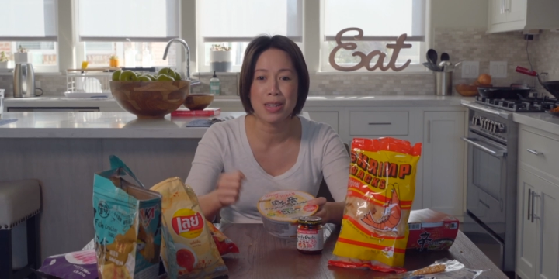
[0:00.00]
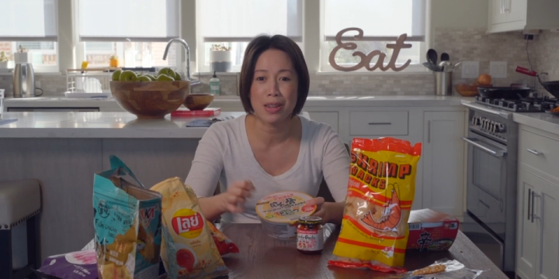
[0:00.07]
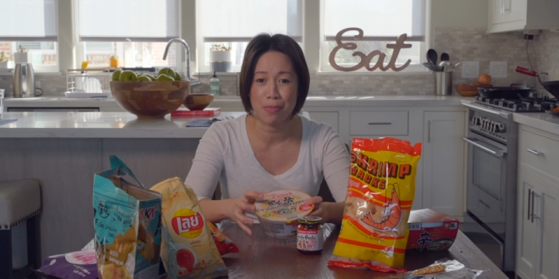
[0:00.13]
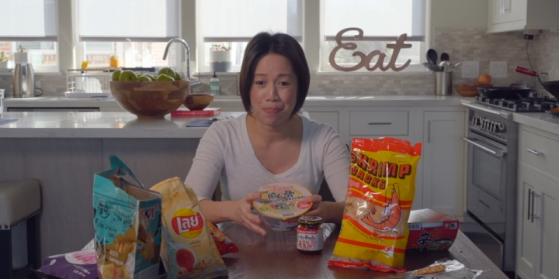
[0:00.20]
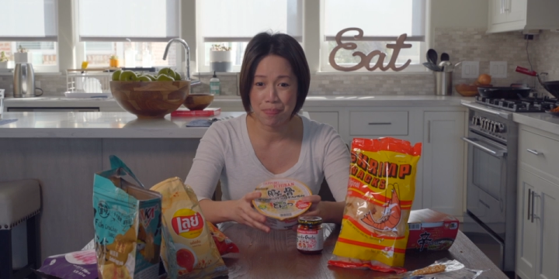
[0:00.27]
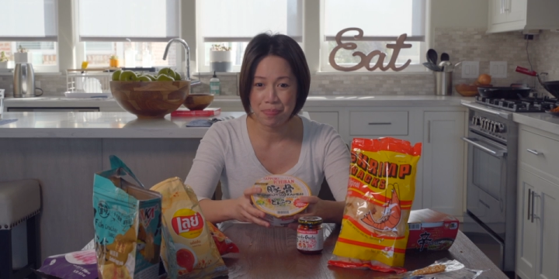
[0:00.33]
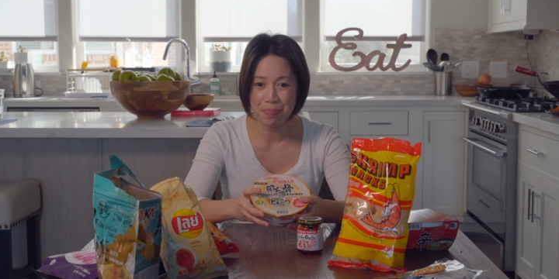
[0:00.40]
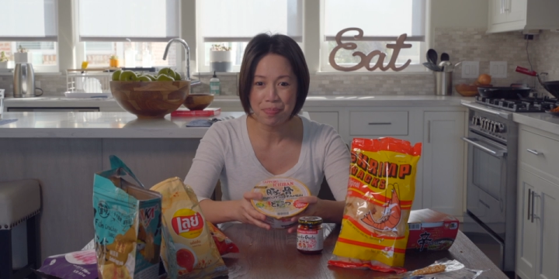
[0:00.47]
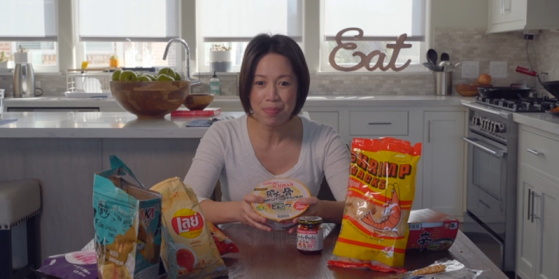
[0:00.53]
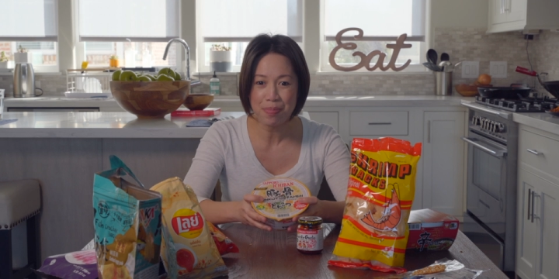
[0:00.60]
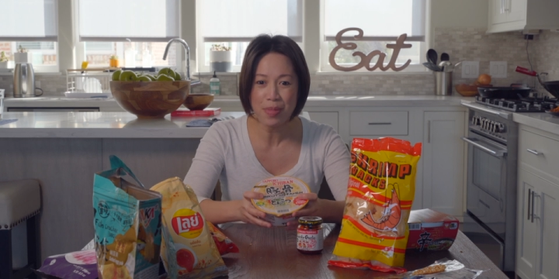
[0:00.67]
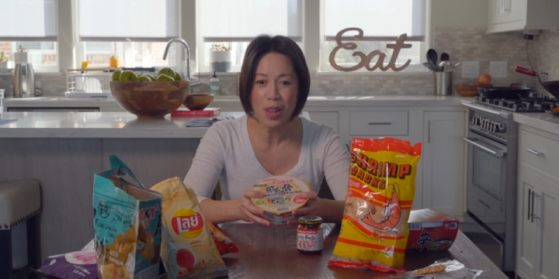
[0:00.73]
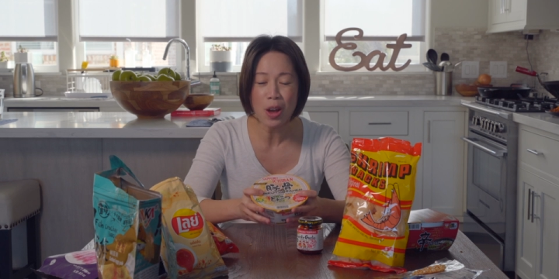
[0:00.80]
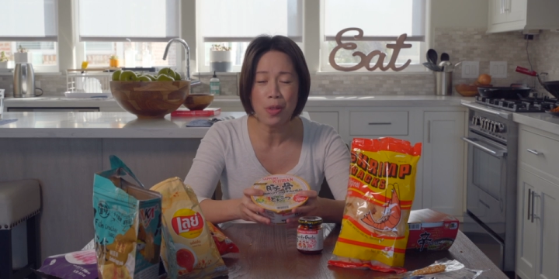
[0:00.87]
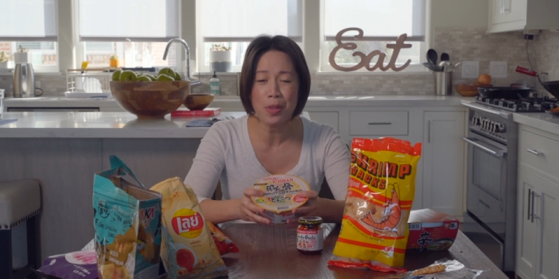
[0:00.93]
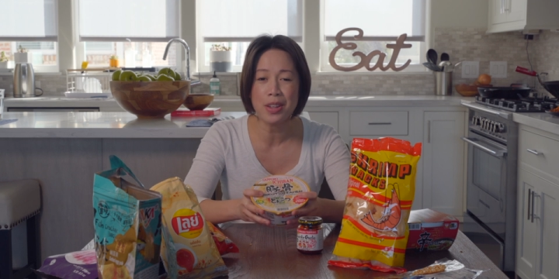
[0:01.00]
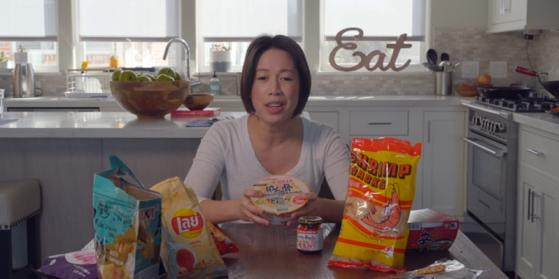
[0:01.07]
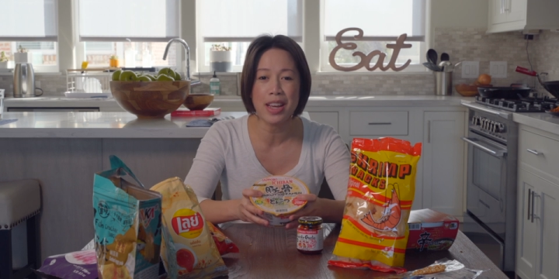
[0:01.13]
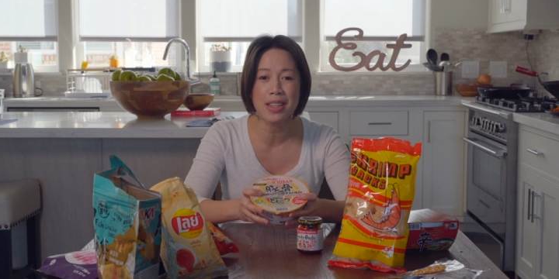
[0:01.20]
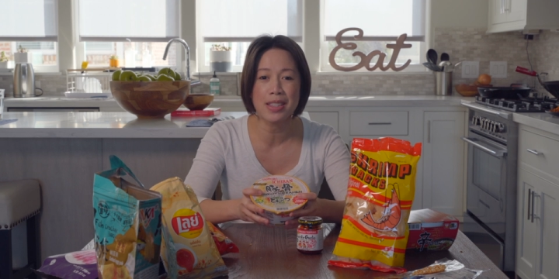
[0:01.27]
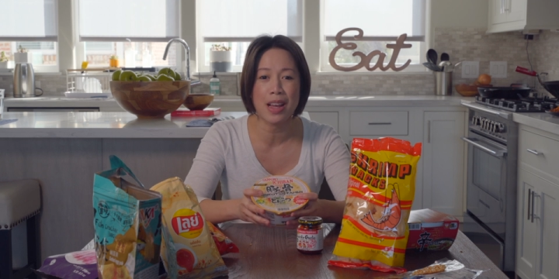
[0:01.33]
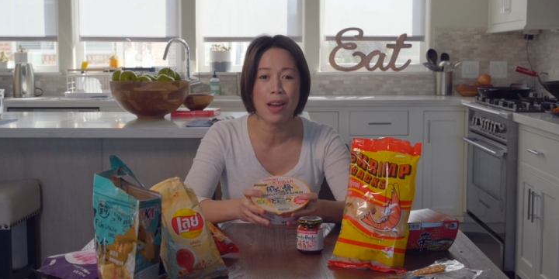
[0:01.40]
And on the
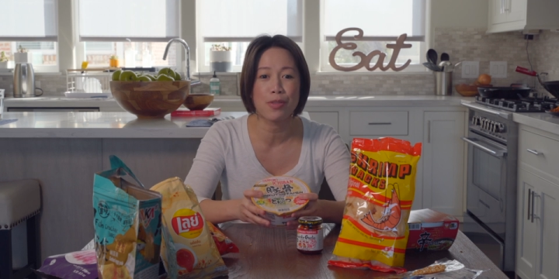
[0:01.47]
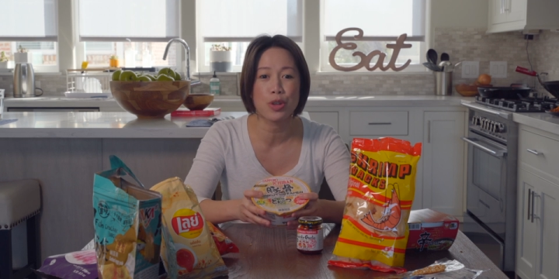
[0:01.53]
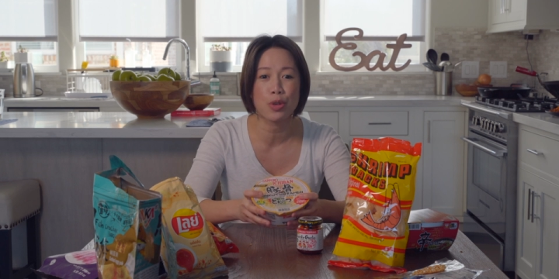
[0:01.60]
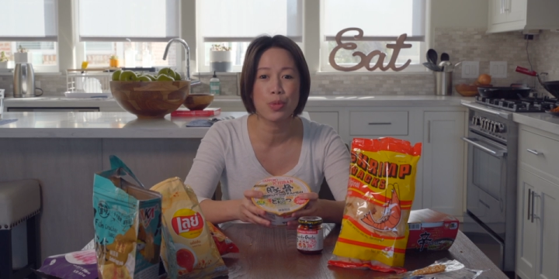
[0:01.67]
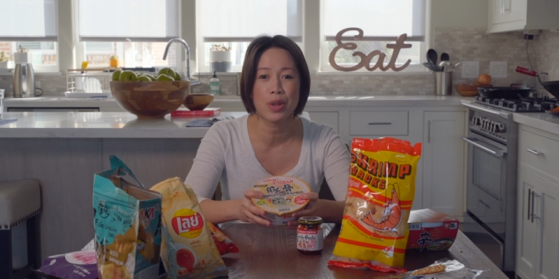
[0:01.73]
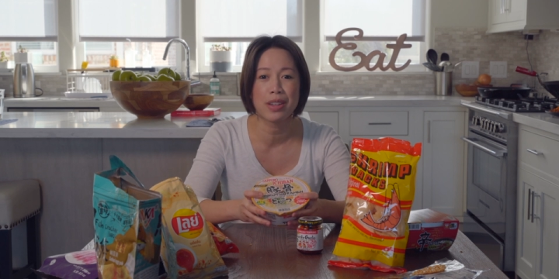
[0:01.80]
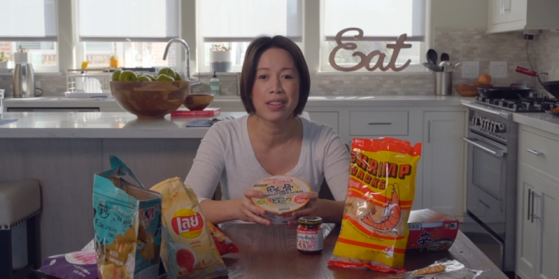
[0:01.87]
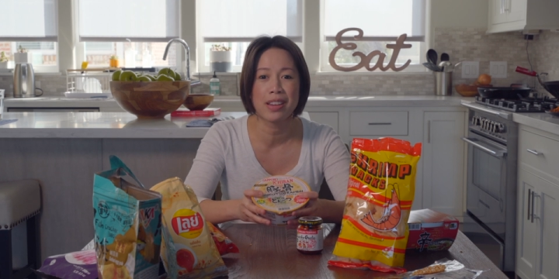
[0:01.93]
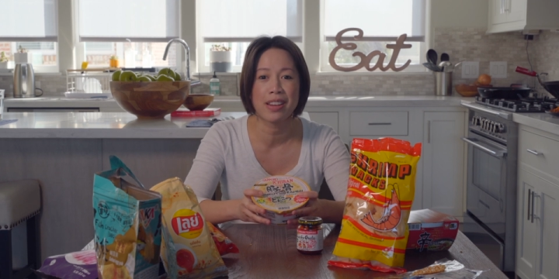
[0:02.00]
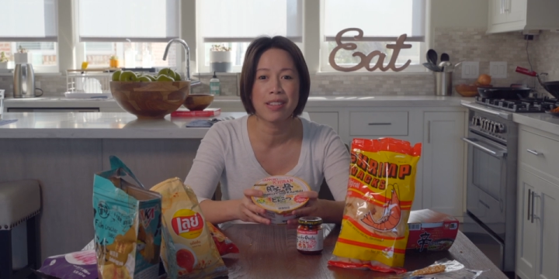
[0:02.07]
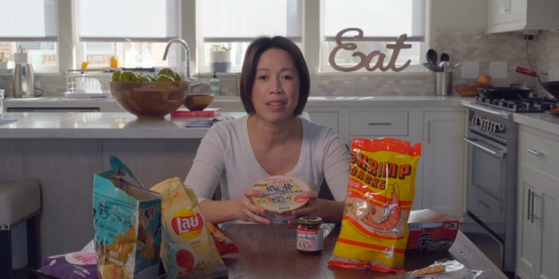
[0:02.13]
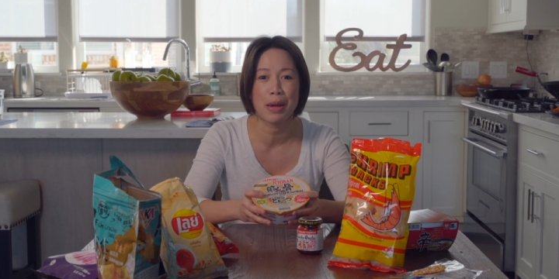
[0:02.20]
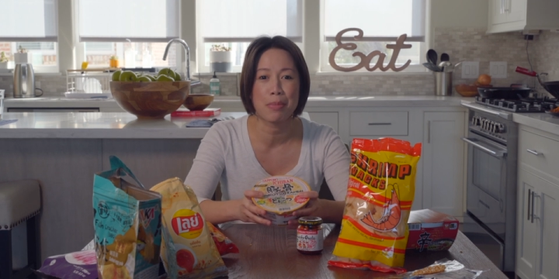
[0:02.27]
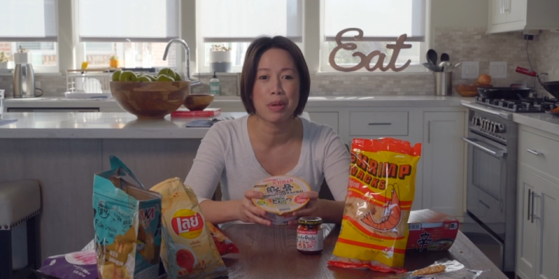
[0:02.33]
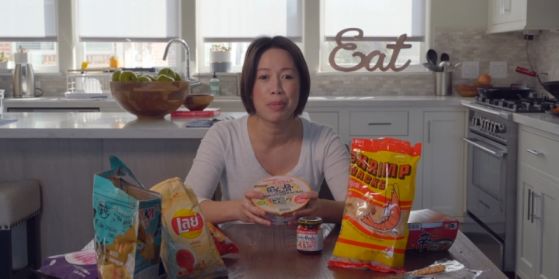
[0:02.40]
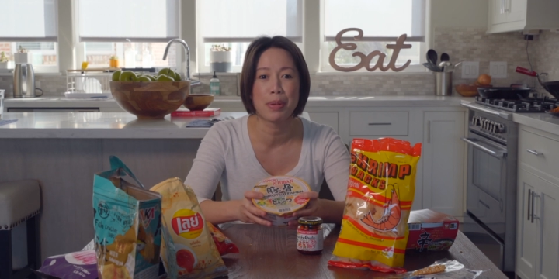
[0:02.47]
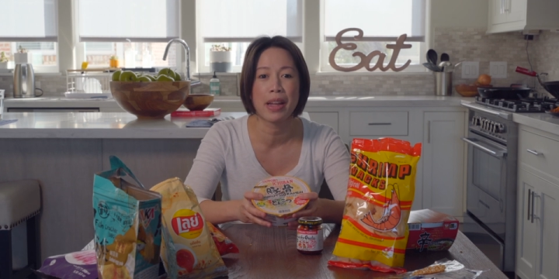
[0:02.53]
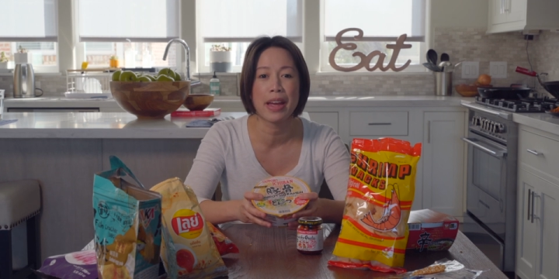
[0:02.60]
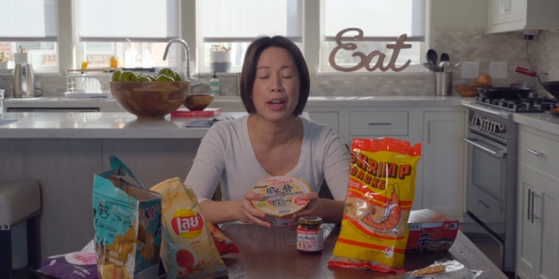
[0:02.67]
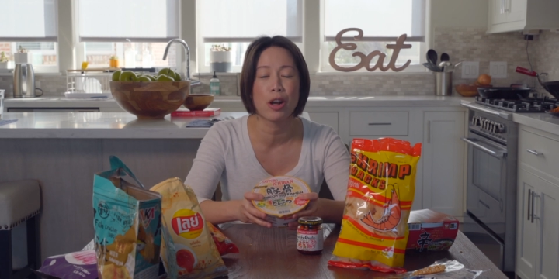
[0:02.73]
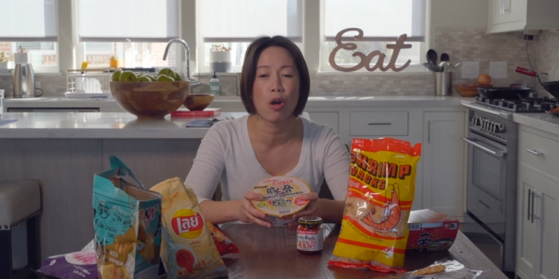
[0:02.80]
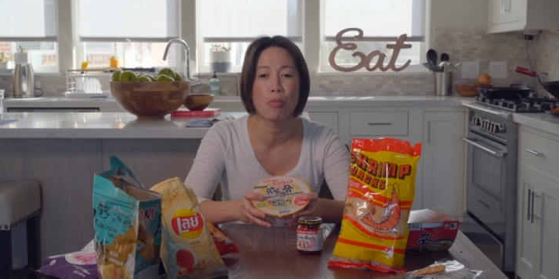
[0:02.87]
days after we'd like be
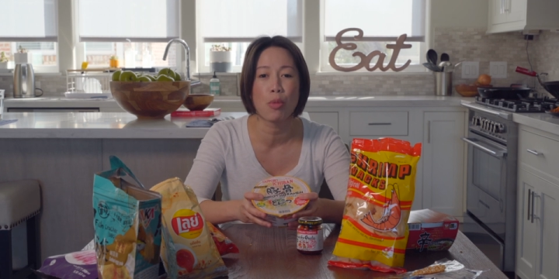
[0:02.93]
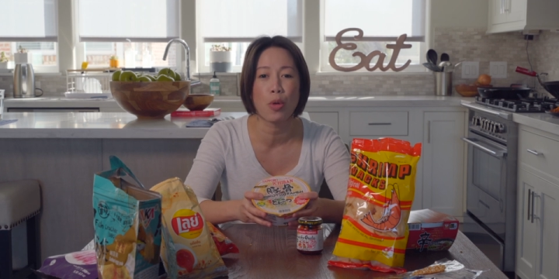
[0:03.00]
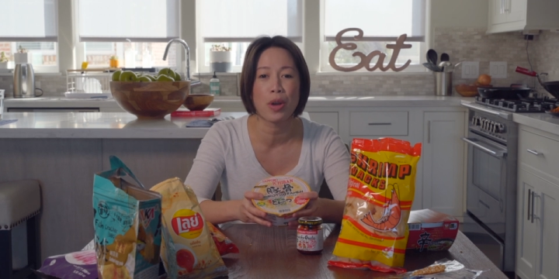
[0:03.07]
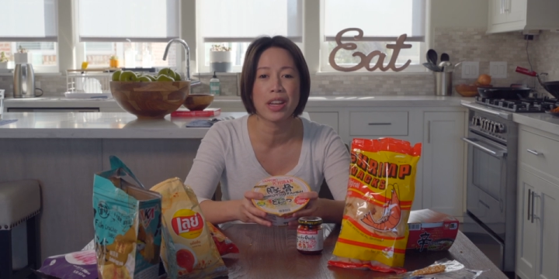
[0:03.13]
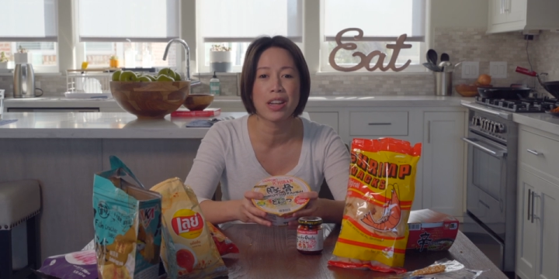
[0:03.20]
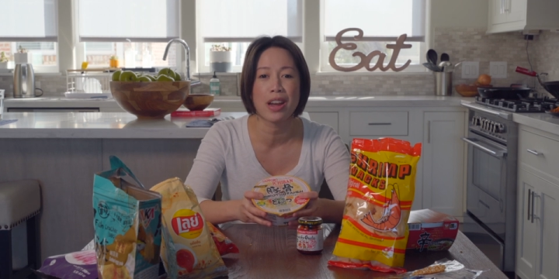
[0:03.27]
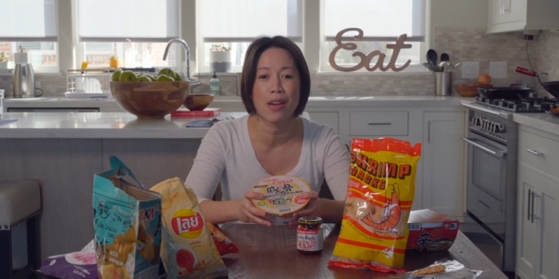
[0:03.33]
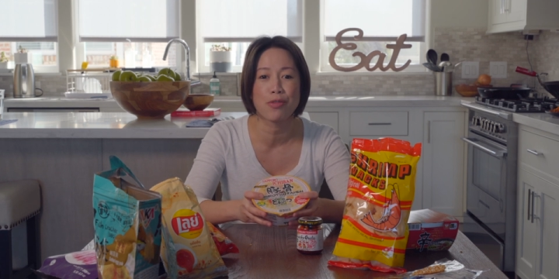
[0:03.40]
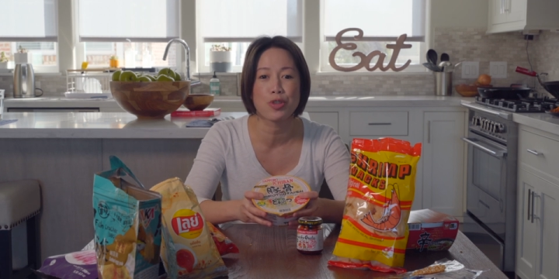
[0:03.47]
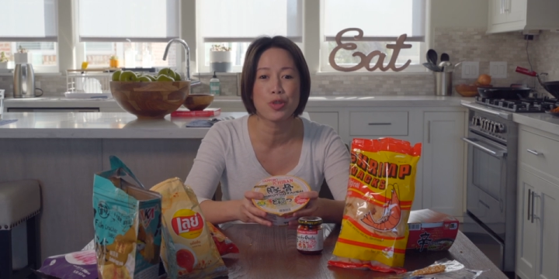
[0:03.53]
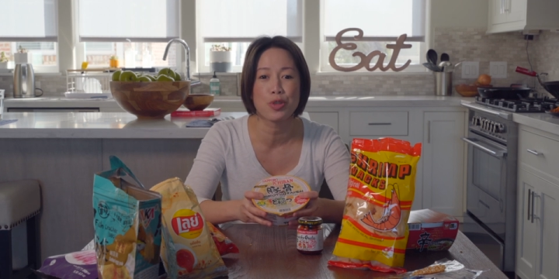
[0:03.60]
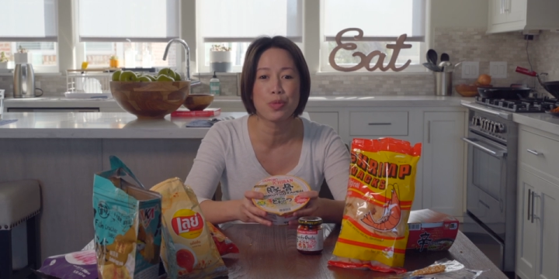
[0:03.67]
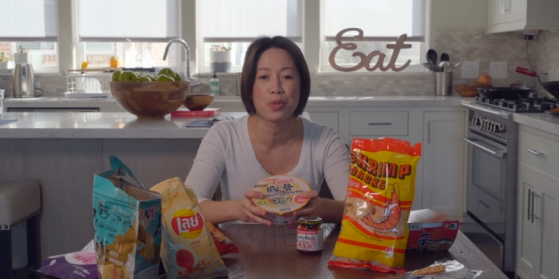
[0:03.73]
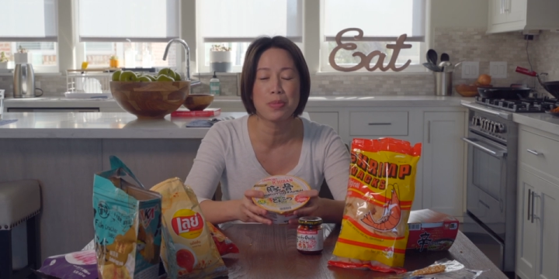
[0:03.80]
playing all morning and afternoon,